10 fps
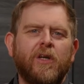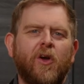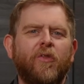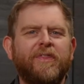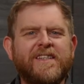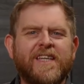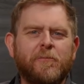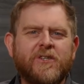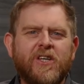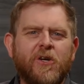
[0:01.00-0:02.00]
On this
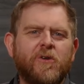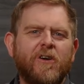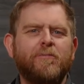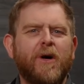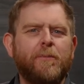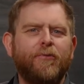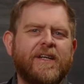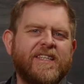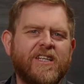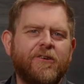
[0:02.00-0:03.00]
episode of my
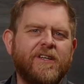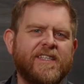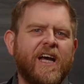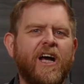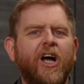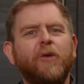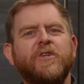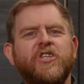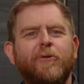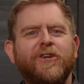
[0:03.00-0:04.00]
bread series, I'll be
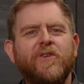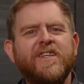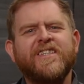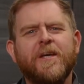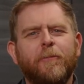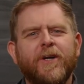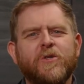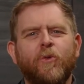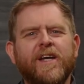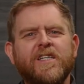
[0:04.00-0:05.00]
showing you the simplest
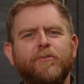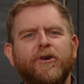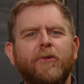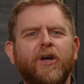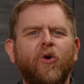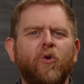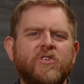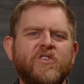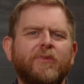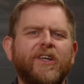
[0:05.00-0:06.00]
way to bring my
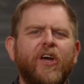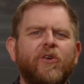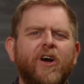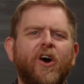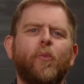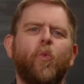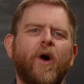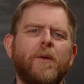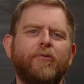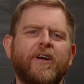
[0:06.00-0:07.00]
awesome low-carb
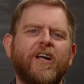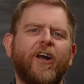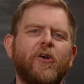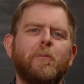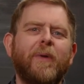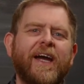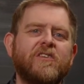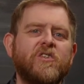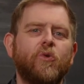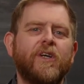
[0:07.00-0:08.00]
white bread clone back
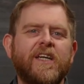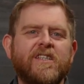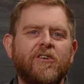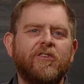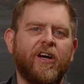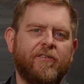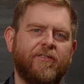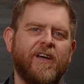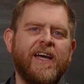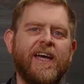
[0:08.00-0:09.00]
to your keto life.
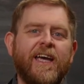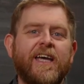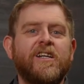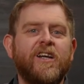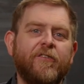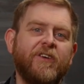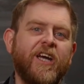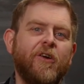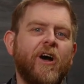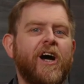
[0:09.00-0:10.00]
In another
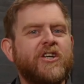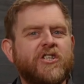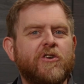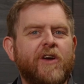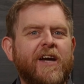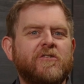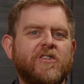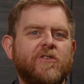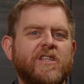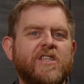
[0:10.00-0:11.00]
video, I show you how to
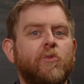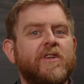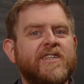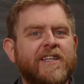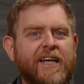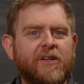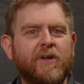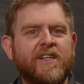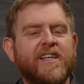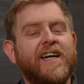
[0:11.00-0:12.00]
do this with a stand
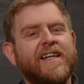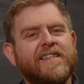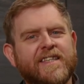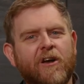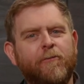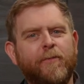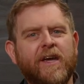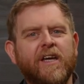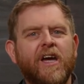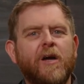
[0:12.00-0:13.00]
mixer and
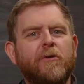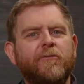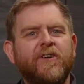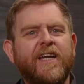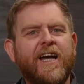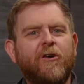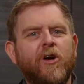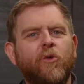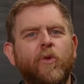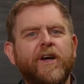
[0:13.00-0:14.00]
self-bake, but for now,
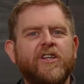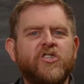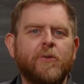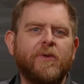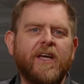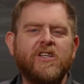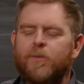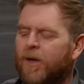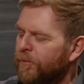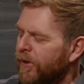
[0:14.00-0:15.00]
we're going to jump into
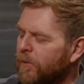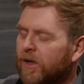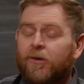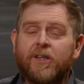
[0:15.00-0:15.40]
my Breadmaker